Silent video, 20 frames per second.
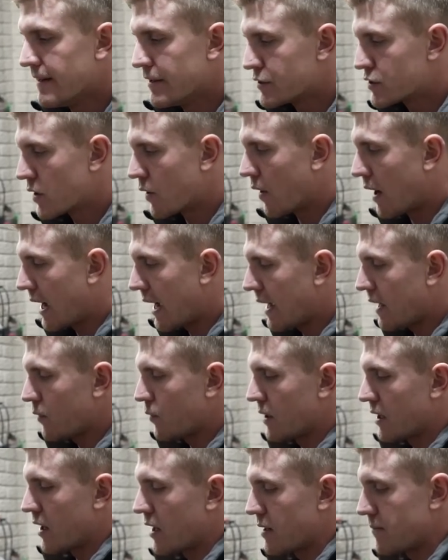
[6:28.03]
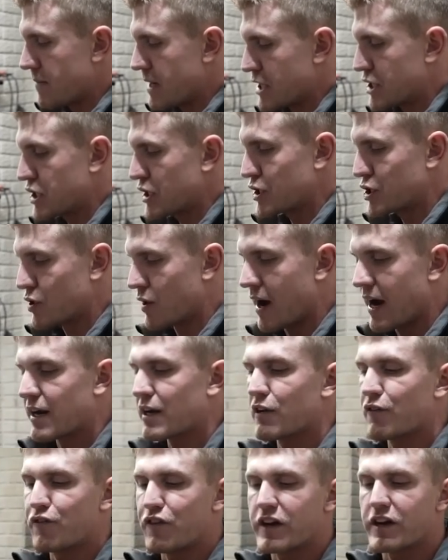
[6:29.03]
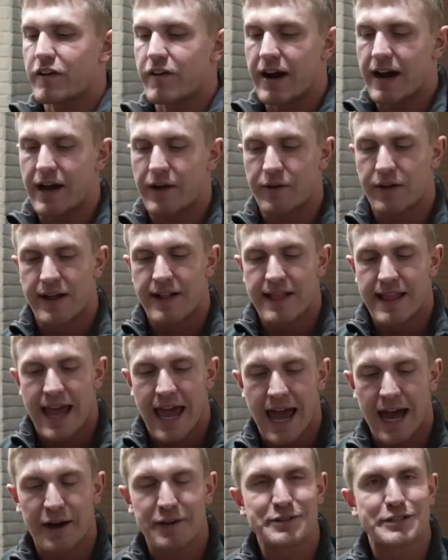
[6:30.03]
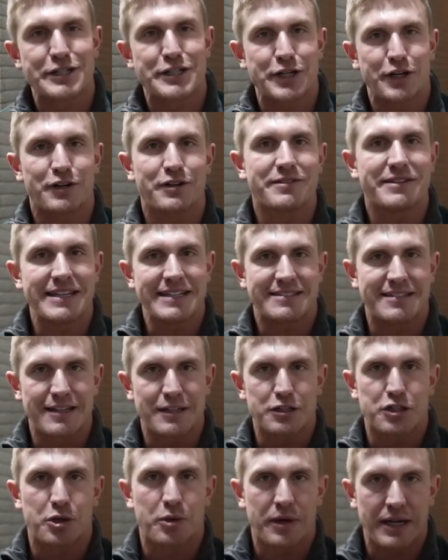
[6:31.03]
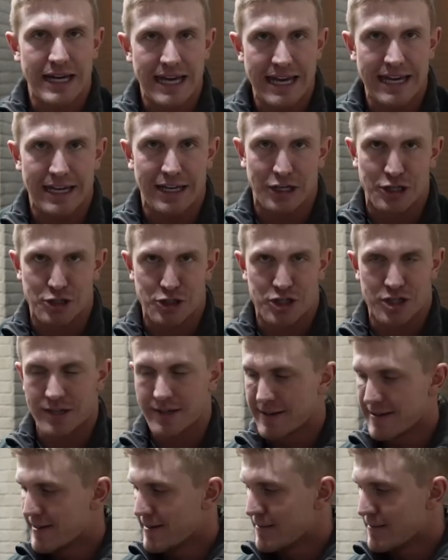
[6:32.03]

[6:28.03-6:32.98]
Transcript: So I went on a mission trying to figure out how to turn these into a hinge.